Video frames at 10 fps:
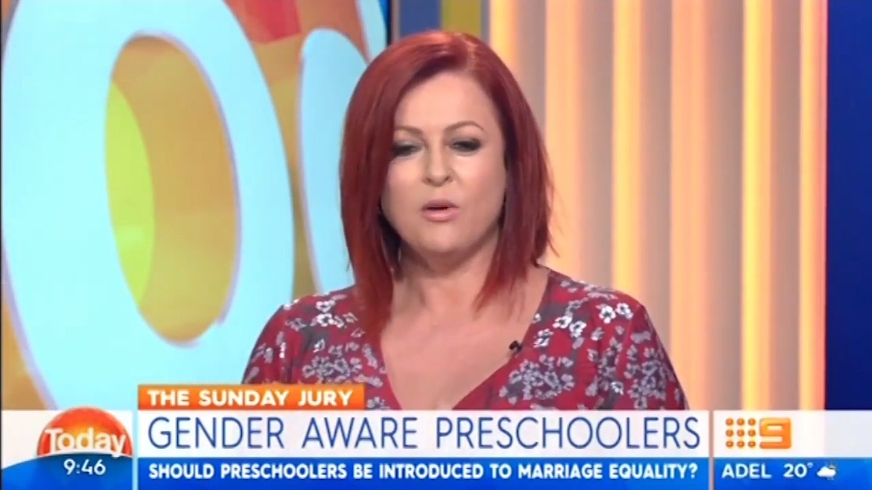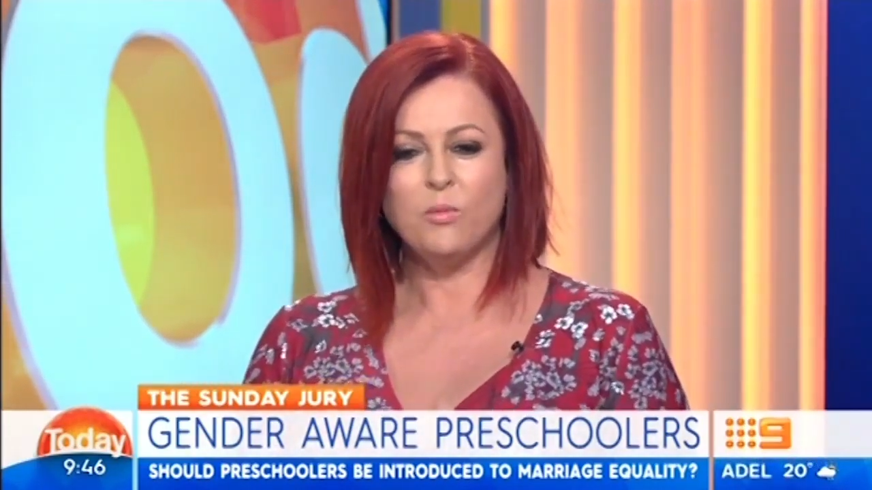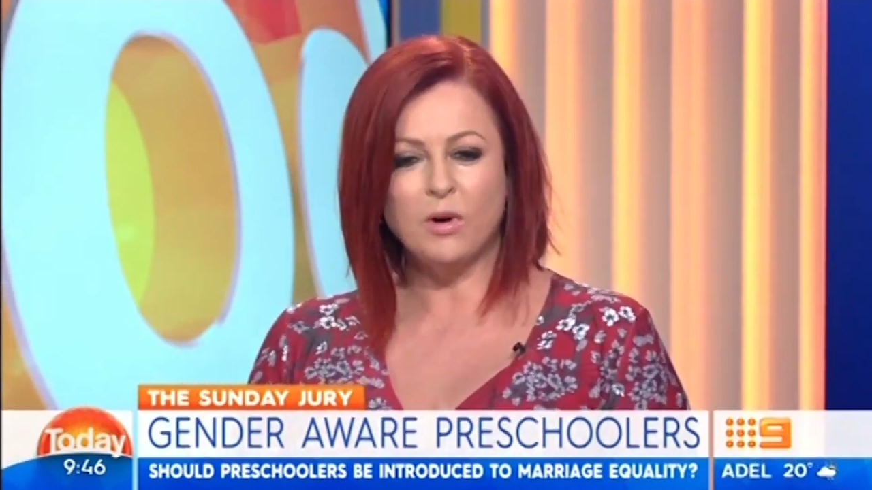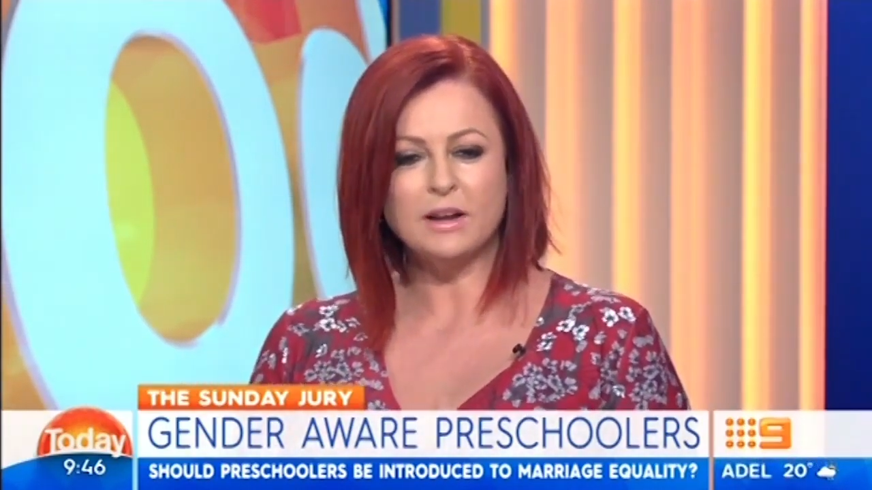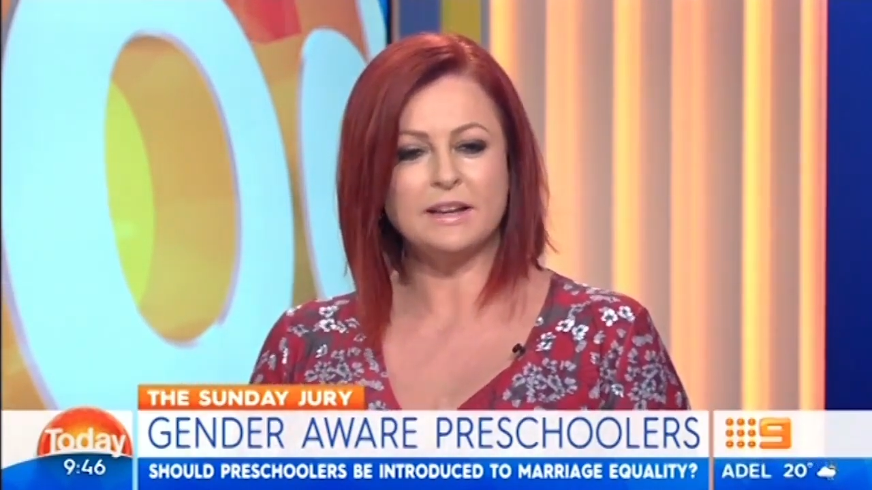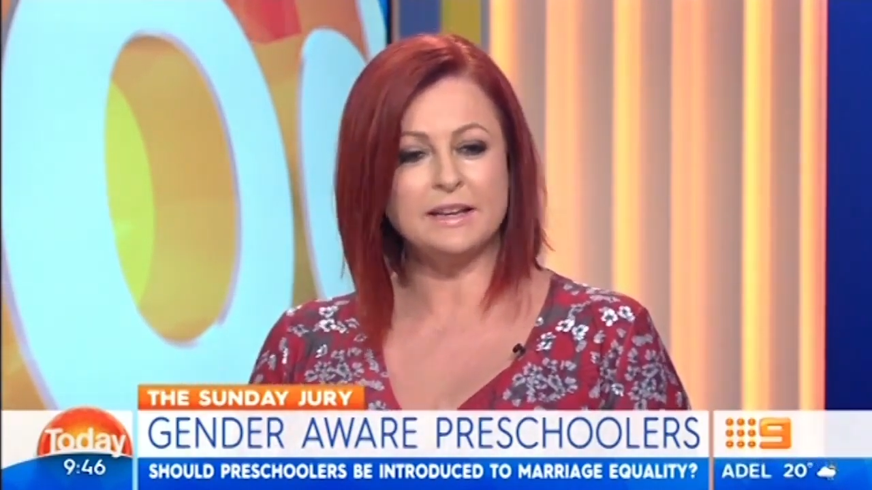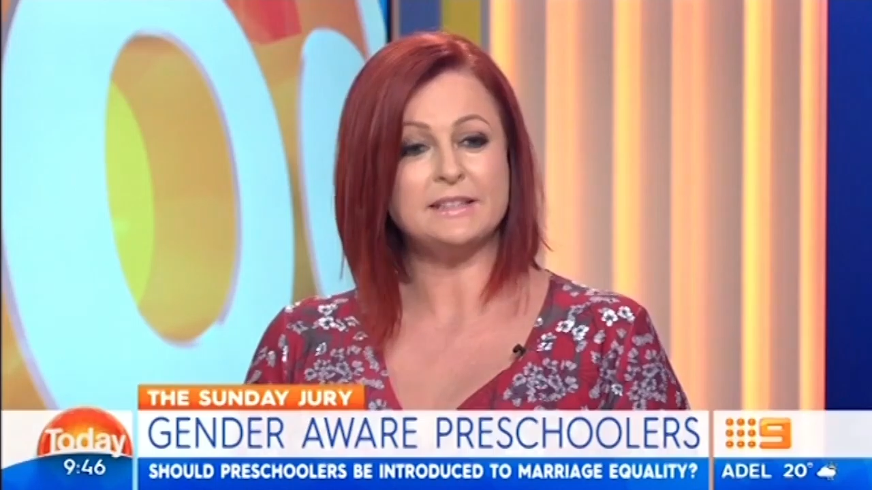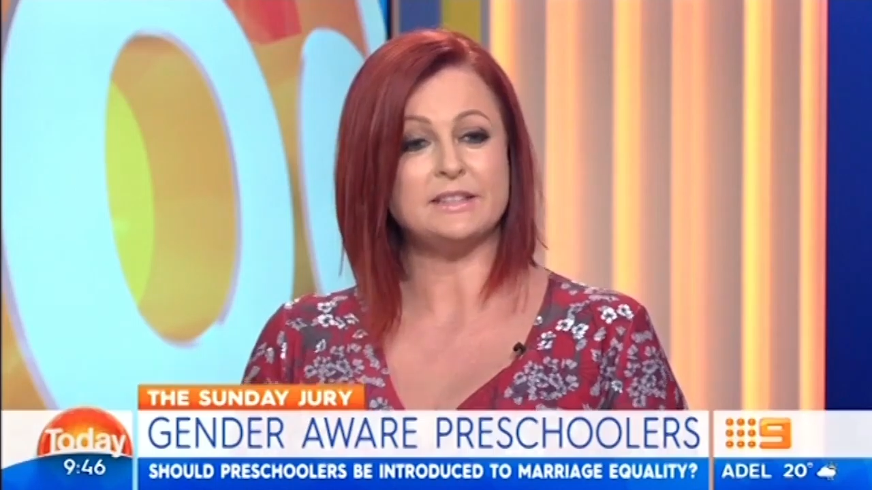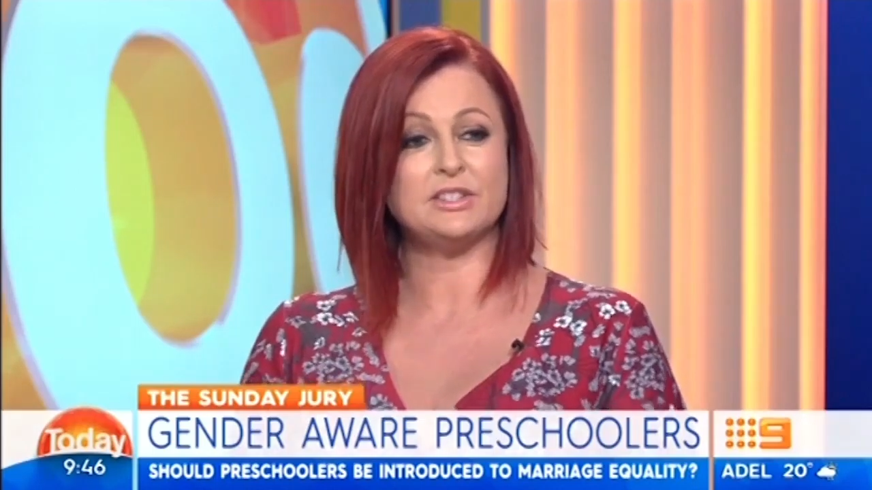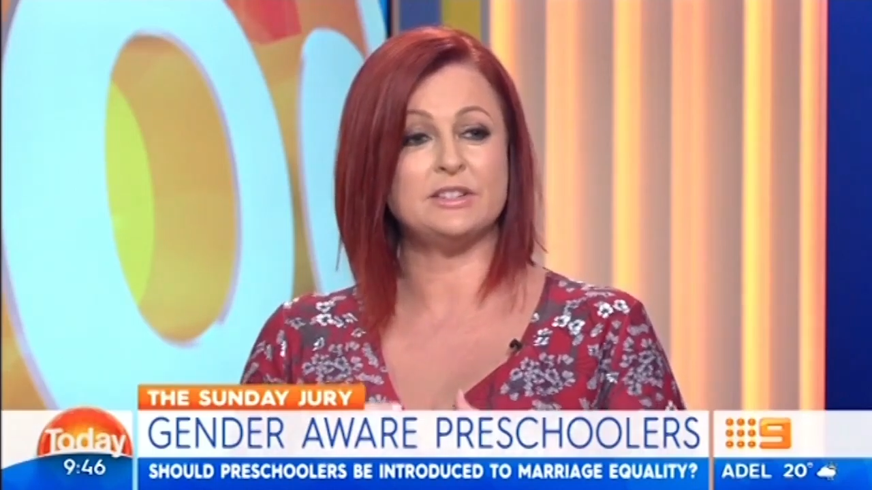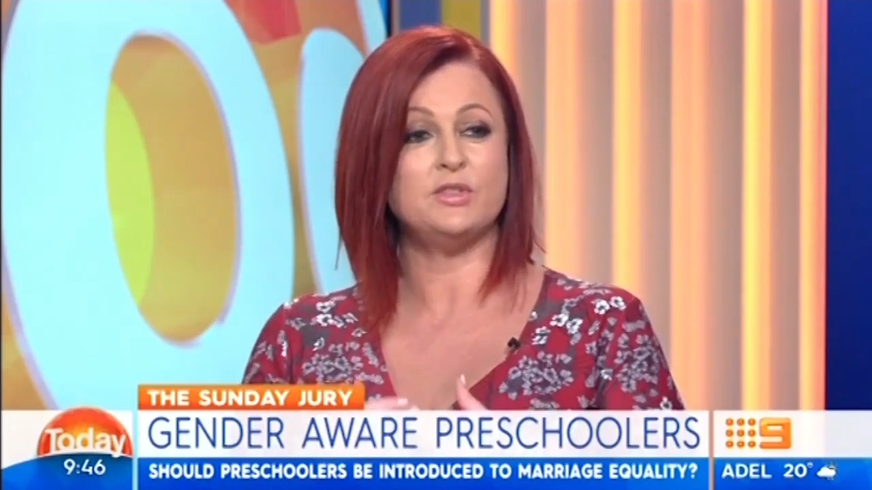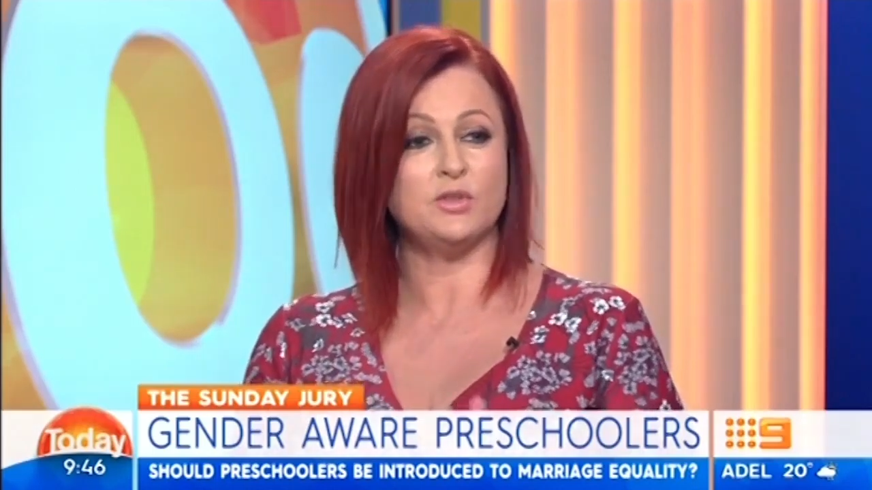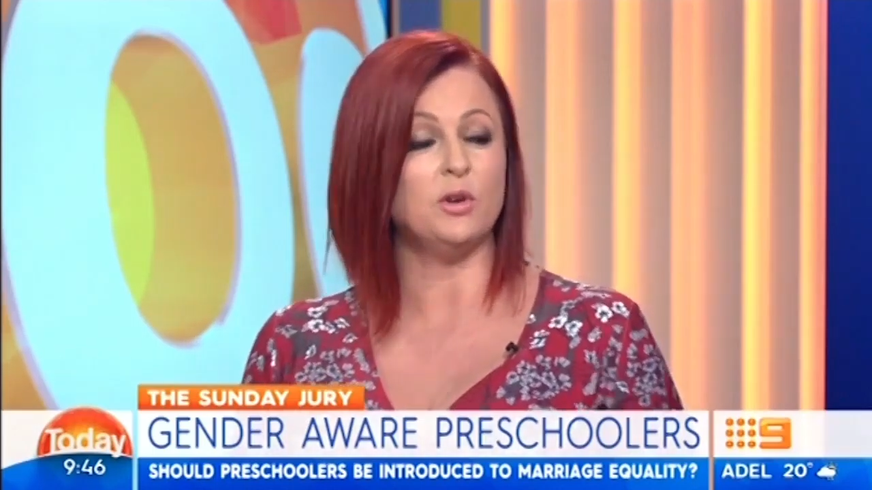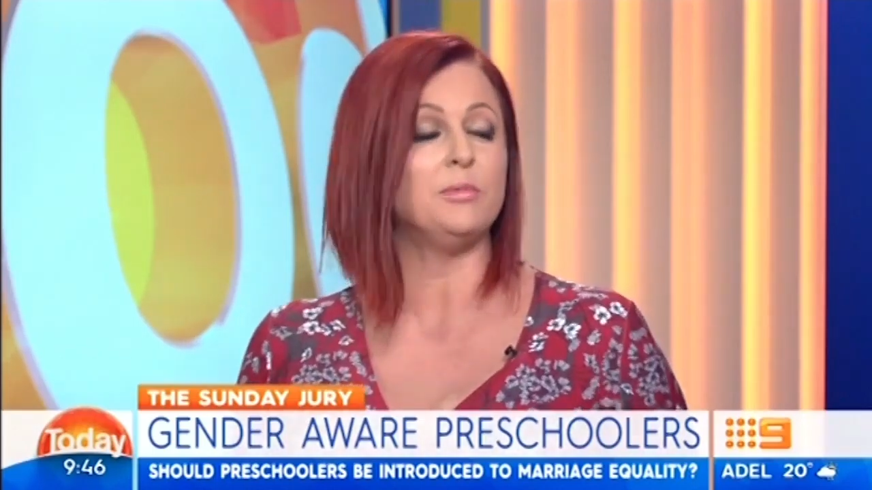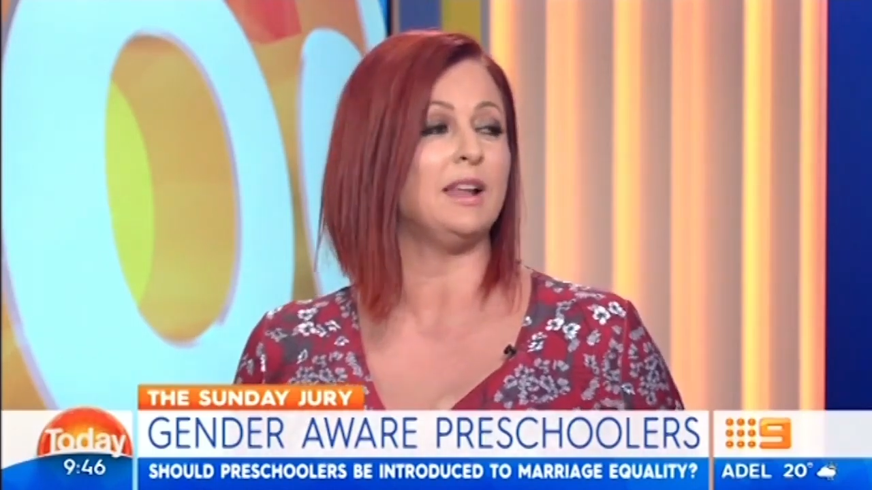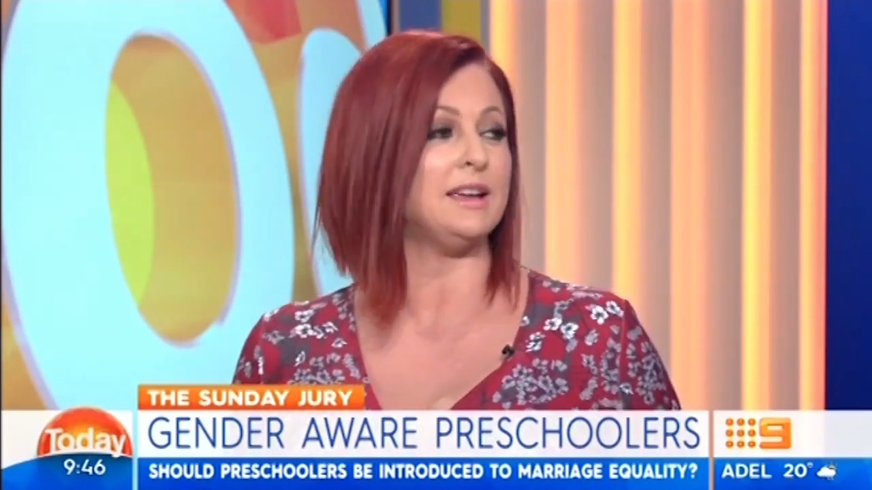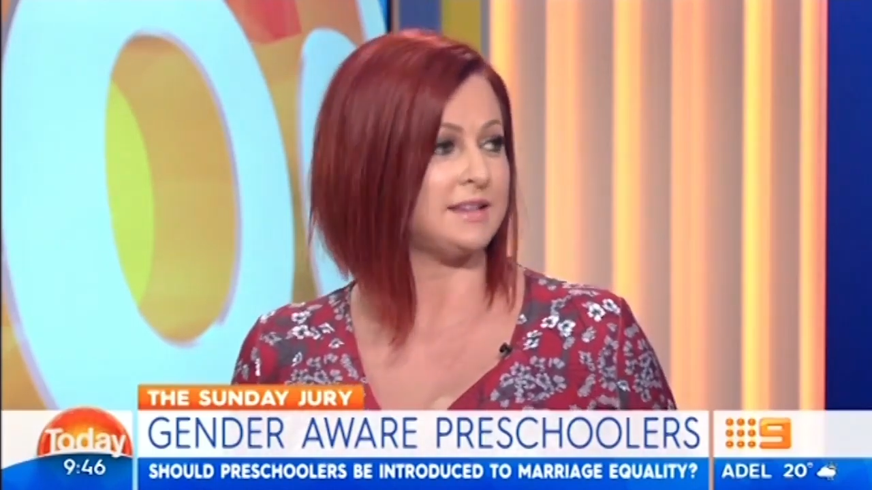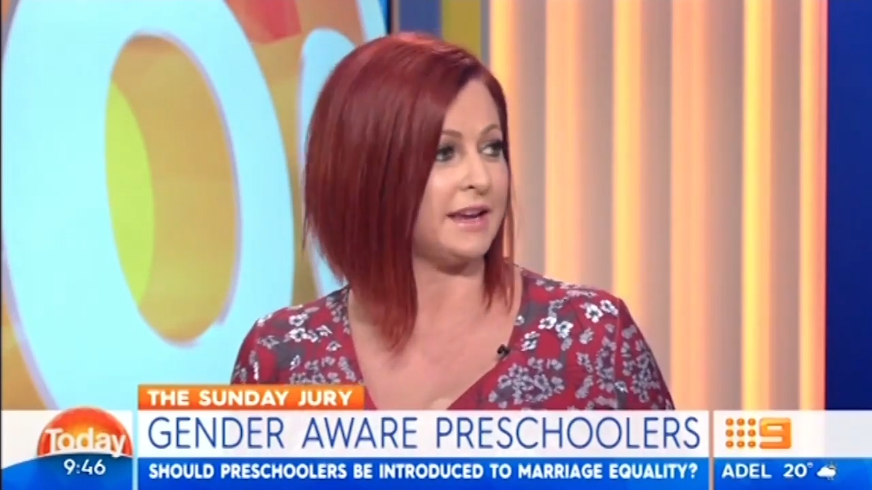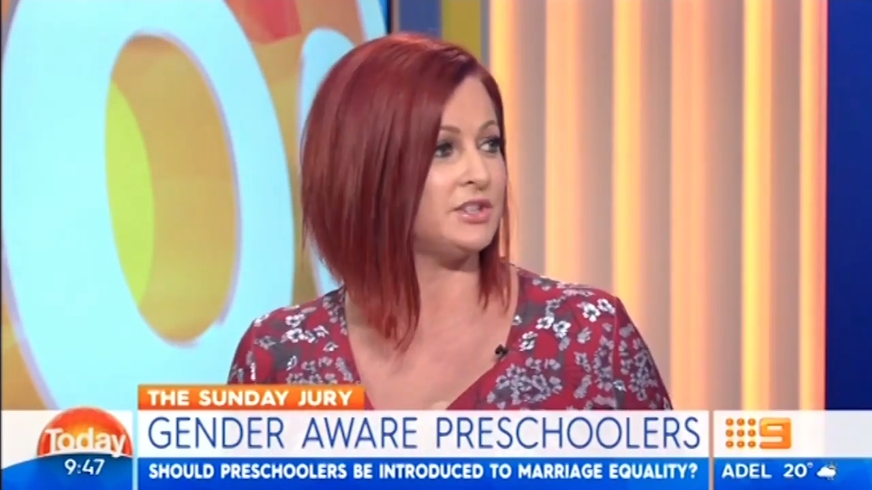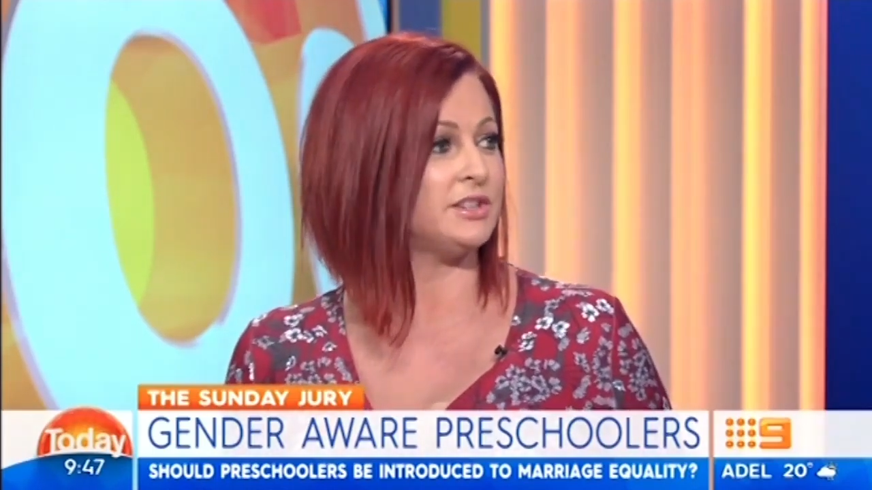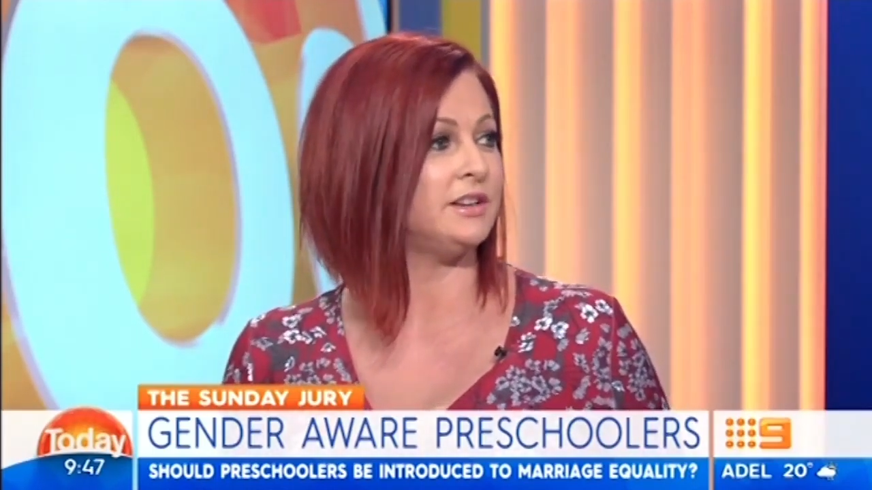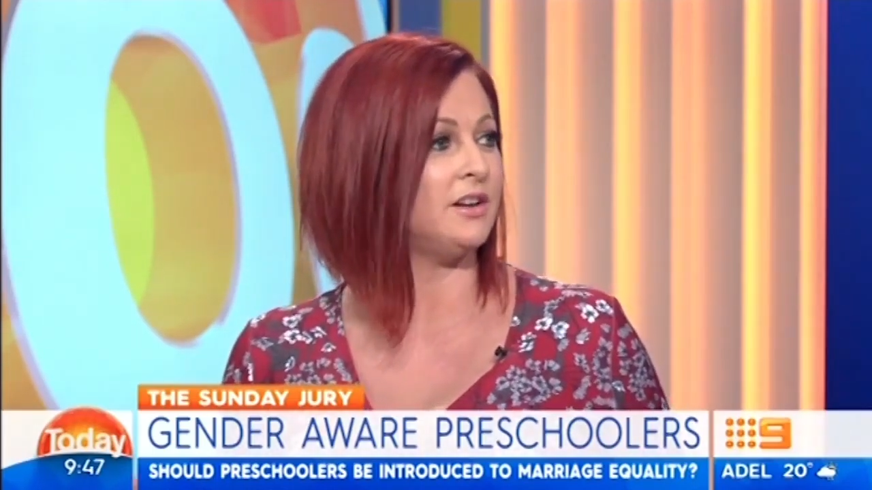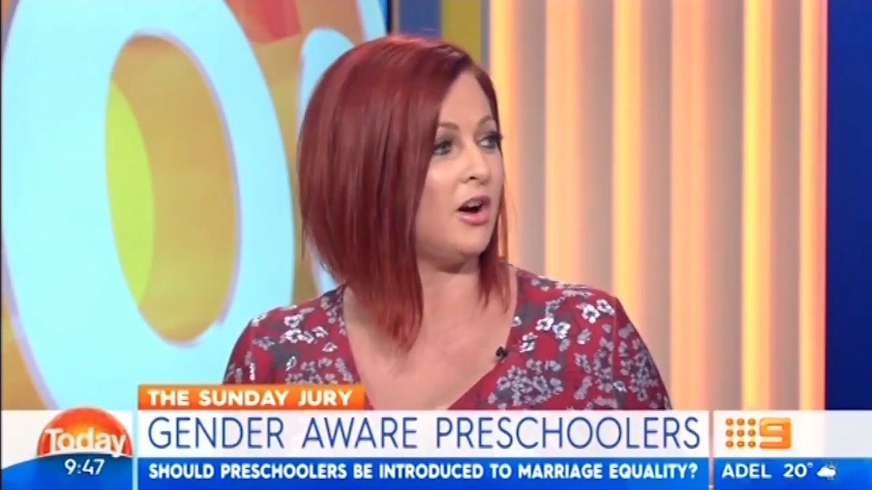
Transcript: What it is, it's just normalisation